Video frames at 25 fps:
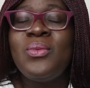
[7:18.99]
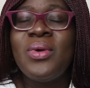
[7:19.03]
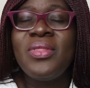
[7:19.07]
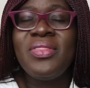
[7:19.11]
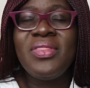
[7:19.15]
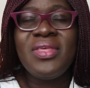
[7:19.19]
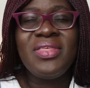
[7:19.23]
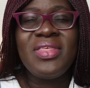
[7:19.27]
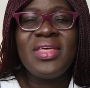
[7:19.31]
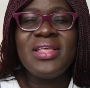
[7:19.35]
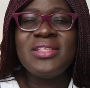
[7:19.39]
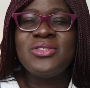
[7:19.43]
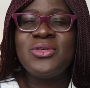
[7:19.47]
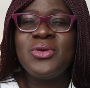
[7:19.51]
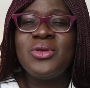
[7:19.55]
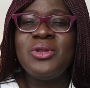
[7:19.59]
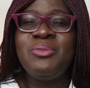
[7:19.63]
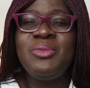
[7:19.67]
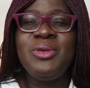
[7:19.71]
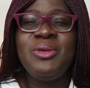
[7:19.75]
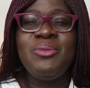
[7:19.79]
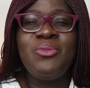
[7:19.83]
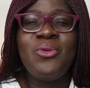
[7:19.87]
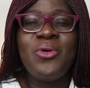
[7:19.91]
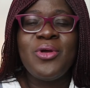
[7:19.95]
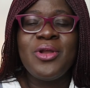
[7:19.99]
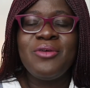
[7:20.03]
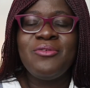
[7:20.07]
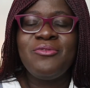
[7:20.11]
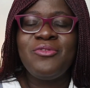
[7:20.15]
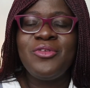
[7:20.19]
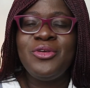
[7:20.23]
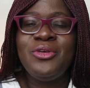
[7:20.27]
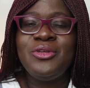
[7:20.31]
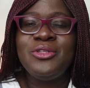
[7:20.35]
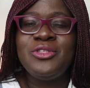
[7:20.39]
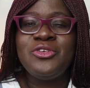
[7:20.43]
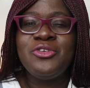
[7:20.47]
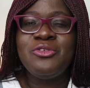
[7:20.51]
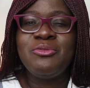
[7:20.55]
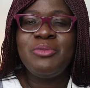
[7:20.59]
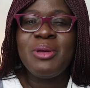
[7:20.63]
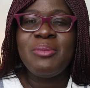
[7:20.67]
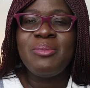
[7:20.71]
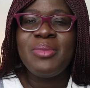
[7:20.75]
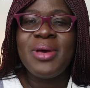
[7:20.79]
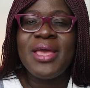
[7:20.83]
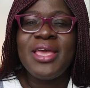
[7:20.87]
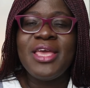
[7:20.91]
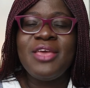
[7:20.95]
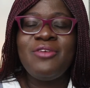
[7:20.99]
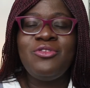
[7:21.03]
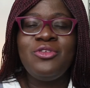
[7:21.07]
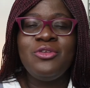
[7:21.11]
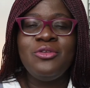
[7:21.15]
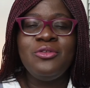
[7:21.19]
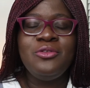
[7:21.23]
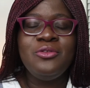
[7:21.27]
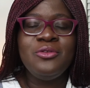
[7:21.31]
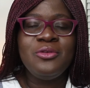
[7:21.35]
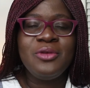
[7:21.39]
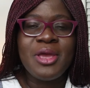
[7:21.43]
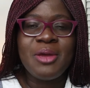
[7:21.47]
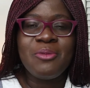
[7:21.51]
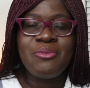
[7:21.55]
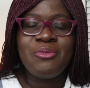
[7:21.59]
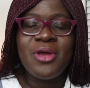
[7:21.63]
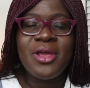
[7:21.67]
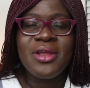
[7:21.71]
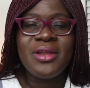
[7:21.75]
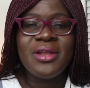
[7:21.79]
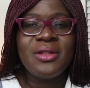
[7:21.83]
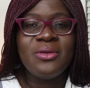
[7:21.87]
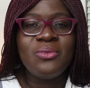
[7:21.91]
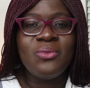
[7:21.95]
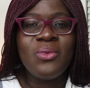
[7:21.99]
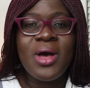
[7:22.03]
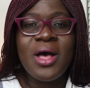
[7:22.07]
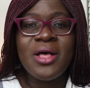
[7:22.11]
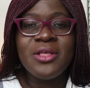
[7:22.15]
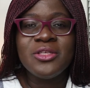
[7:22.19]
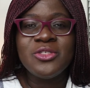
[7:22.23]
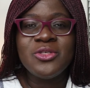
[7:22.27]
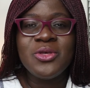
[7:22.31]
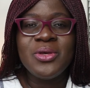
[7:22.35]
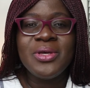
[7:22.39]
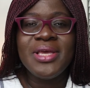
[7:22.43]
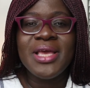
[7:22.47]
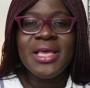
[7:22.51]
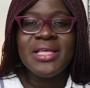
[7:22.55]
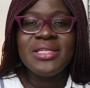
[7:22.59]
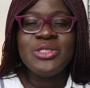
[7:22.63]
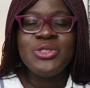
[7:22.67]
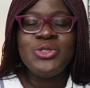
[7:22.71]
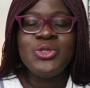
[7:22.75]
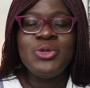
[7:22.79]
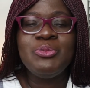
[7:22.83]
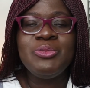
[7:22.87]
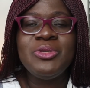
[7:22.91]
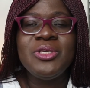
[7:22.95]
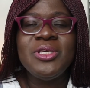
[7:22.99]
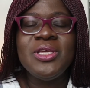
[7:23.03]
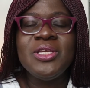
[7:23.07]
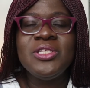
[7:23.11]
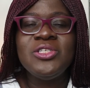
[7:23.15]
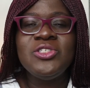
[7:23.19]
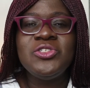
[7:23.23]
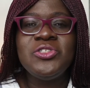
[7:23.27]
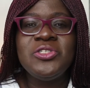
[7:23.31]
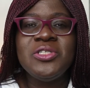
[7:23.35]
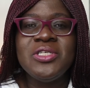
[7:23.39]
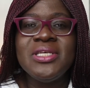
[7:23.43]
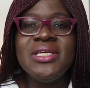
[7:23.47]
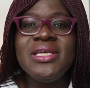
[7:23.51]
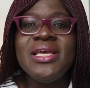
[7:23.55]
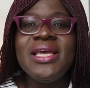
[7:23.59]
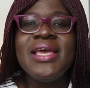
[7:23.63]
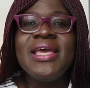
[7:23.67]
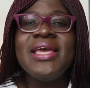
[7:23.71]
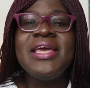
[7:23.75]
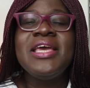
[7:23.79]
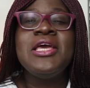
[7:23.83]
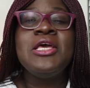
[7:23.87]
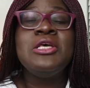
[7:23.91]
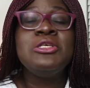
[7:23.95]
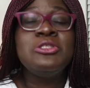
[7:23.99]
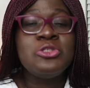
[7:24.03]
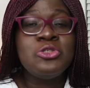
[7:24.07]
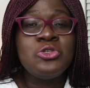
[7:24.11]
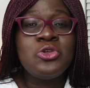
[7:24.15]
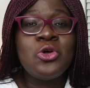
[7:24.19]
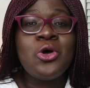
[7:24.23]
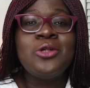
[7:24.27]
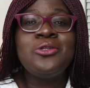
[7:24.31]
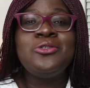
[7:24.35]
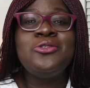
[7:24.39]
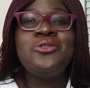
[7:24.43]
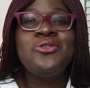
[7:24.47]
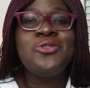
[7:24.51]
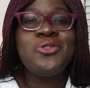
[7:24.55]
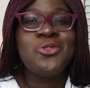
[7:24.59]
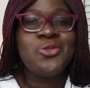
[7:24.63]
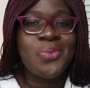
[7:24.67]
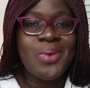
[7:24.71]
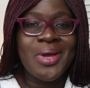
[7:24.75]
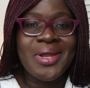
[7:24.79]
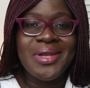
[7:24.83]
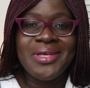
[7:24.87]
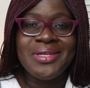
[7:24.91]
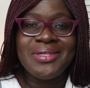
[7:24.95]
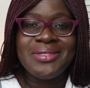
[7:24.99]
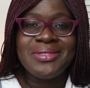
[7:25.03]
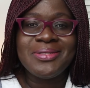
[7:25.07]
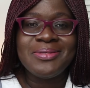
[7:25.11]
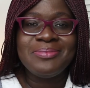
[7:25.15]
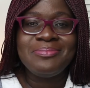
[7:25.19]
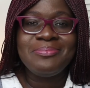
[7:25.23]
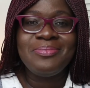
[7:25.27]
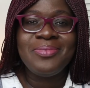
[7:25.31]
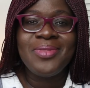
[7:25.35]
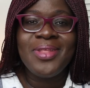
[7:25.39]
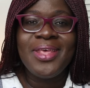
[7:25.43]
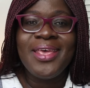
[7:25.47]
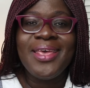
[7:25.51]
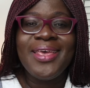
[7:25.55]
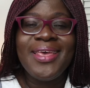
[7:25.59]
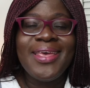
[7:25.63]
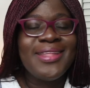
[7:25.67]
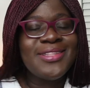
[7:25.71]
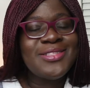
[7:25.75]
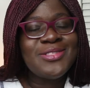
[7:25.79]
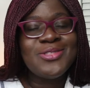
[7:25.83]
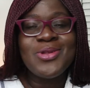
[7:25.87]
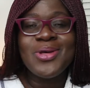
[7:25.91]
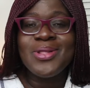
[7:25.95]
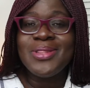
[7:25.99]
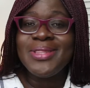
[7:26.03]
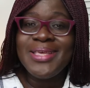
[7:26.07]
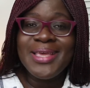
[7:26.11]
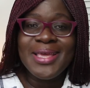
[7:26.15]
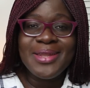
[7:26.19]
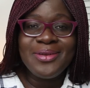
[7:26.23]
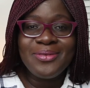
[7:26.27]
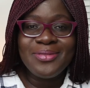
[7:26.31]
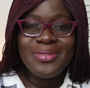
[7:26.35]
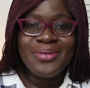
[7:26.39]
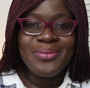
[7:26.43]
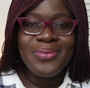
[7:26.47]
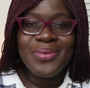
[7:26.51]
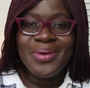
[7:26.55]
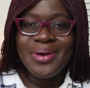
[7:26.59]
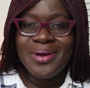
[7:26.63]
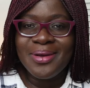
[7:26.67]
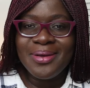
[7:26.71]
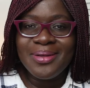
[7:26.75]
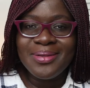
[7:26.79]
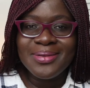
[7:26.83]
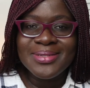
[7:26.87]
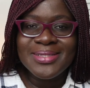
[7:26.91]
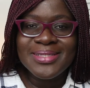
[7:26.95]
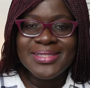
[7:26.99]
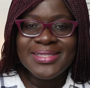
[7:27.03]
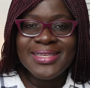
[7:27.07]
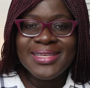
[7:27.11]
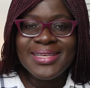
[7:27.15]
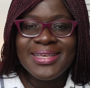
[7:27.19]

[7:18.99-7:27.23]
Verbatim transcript: One thing that's going to be important for you to remember if you do get pregnant whilst you're getting your PhD is not to sweat it. It's not the end of the world.